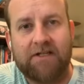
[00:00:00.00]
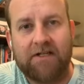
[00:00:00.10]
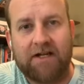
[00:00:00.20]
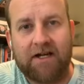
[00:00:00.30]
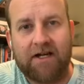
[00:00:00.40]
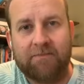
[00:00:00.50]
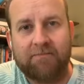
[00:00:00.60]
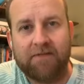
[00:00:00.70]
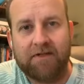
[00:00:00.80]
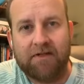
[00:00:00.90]

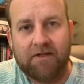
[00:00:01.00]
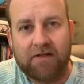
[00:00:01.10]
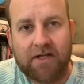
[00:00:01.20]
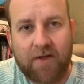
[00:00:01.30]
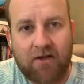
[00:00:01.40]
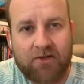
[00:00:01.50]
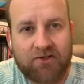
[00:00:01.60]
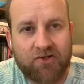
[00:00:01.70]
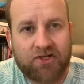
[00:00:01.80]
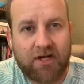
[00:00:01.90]
Kamel,
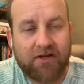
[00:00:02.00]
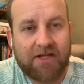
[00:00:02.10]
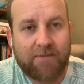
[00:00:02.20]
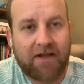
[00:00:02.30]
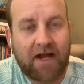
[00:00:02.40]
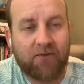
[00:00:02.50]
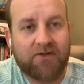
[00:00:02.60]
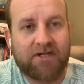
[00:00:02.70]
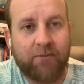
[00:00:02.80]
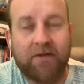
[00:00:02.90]
could you share your email
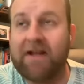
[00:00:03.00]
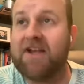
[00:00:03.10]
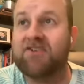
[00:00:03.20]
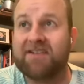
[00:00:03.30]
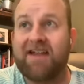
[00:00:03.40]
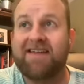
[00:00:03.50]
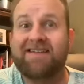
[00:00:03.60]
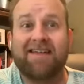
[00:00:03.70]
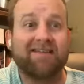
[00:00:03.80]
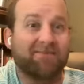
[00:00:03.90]
outreach template? I just kind of
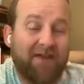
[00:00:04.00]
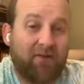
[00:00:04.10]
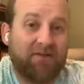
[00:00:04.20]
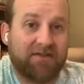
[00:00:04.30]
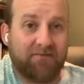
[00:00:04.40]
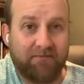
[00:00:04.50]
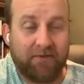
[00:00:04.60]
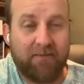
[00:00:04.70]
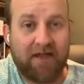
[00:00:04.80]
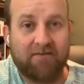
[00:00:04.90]
did. That was
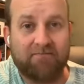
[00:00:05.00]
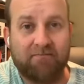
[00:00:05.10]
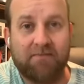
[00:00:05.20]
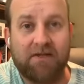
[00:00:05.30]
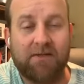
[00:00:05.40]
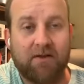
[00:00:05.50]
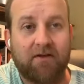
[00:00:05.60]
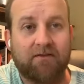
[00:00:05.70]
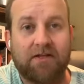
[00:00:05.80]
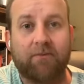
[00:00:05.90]
the main
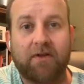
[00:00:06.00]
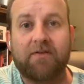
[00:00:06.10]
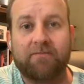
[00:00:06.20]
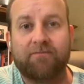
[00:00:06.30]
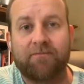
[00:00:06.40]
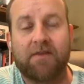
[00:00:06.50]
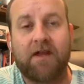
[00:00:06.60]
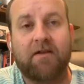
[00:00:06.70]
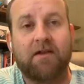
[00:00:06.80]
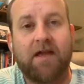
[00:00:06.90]
email template.
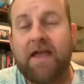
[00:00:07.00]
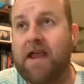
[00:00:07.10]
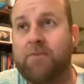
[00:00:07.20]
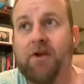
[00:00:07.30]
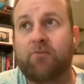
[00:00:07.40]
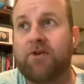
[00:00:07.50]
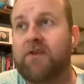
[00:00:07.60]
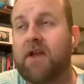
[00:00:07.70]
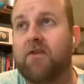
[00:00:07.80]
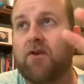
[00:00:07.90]
Yeah. And I'm going to put
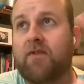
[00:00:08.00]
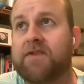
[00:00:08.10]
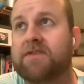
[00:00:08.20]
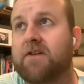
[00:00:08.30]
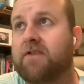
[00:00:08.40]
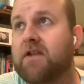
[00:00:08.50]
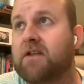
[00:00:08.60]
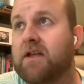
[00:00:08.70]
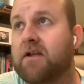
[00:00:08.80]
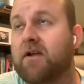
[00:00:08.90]
together all this stuff
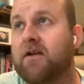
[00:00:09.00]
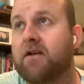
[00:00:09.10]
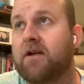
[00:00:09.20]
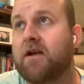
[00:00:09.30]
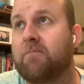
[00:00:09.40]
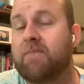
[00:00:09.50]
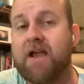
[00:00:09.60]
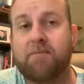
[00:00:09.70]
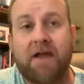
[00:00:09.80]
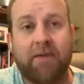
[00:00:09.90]
in like a
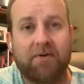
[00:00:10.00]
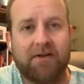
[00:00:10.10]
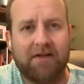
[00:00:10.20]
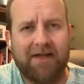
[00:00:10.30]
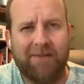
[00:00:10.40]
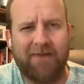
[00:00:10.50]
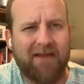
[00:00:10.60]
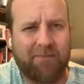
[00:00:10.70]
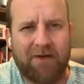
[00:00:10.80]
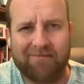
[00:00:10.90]
mind map. I'm
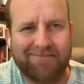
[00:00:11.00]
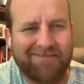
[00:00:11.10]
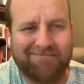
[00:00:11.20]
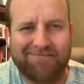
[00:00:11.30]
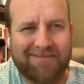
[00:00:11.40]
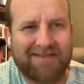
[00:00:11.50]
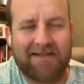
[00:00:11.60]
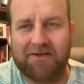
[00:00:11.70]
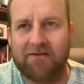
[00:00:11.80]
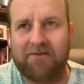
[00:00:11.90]
thinking about
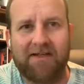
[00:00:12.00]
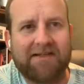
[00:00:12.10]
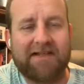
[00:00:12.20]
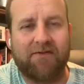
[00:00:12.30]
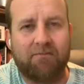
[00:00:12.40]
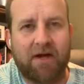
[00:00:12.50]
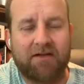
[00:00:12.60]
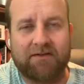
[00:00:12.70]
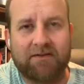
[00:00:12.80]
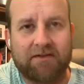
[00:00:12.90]
selling it for like
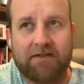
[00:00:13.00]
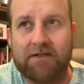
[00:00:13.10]
$7.